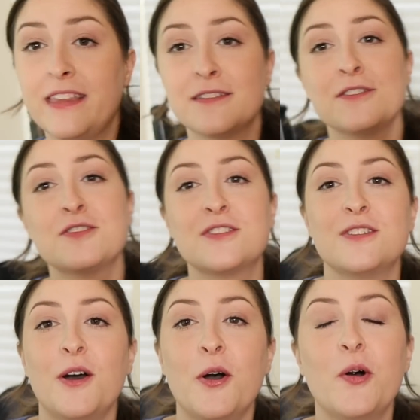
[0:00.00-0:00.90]
these are
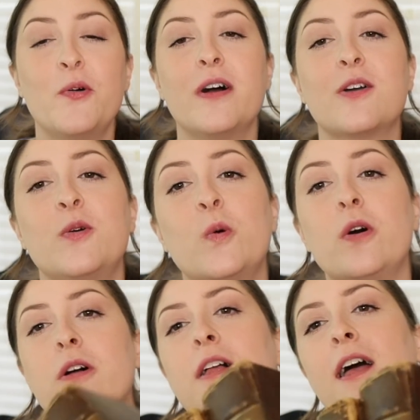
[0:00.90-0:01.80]
so
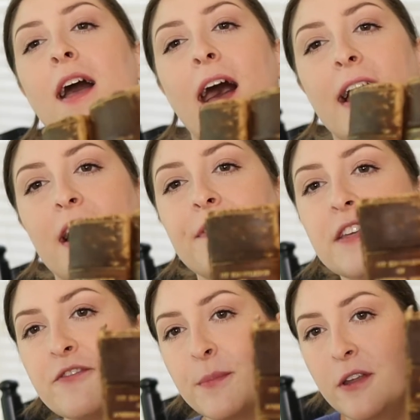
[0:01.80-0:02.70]
cool. I got
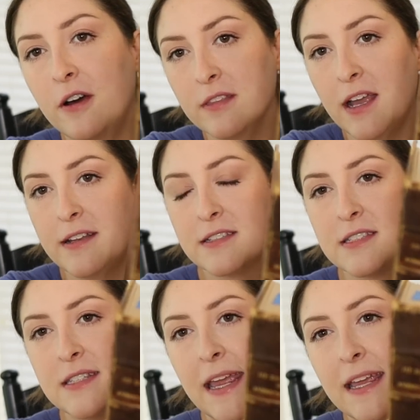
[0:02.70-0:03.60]
these from an online
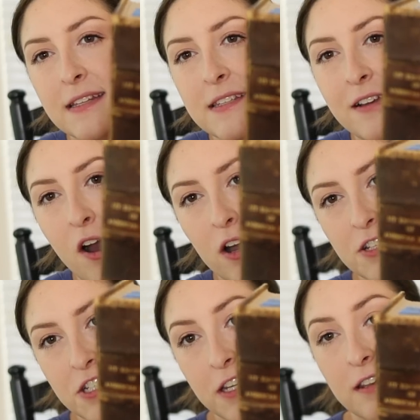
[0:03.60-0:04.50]
estate
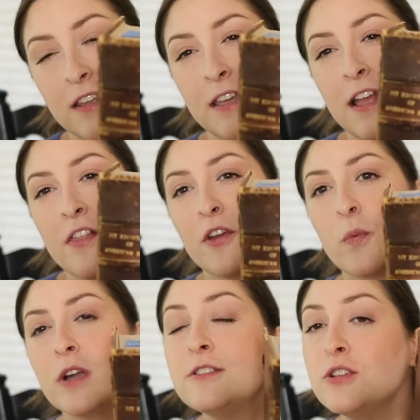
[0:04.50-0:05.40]
auction. There
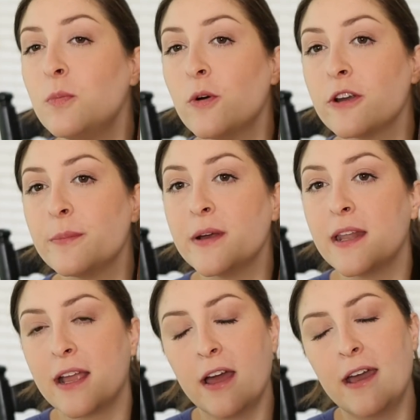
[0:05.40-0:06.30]
were two more, but
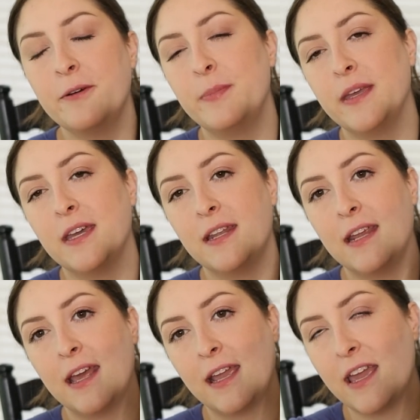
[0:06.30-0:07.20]
I got outbid
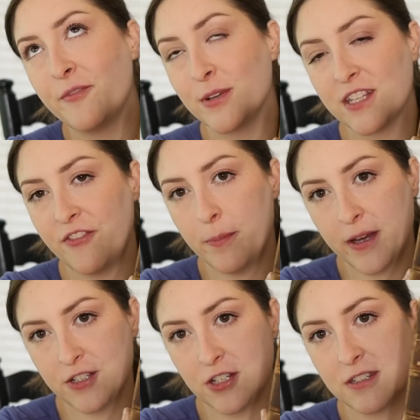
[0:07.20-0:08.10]
and I gave myself a
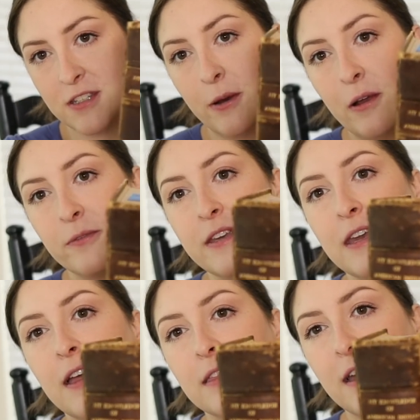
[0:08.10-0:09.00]
budget, so I
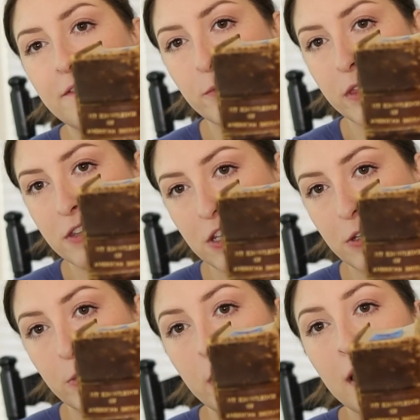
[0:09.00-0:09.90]
only left with
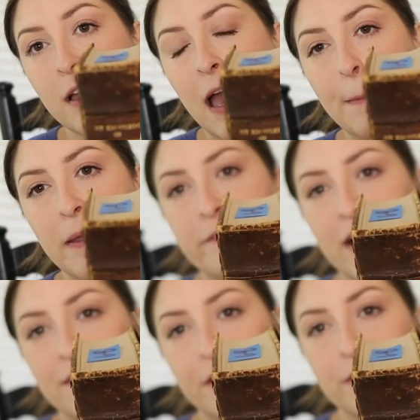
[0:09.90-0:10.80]
two. I paid
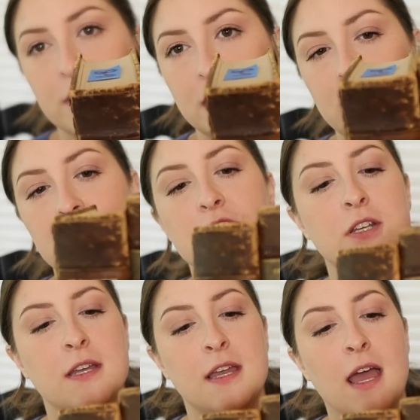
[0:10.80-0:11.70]
$5 each.
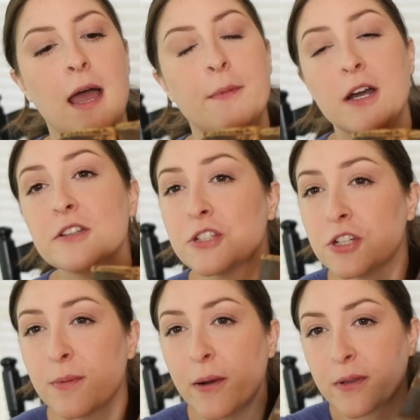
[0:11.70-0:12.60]
I'm
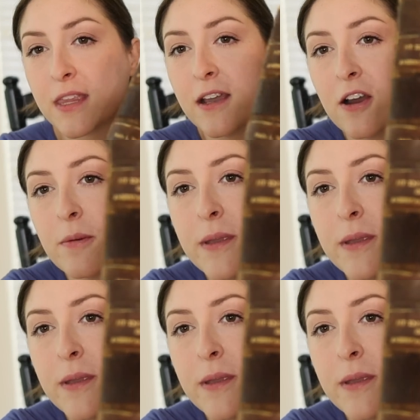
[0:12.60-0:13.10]
unsure about what they are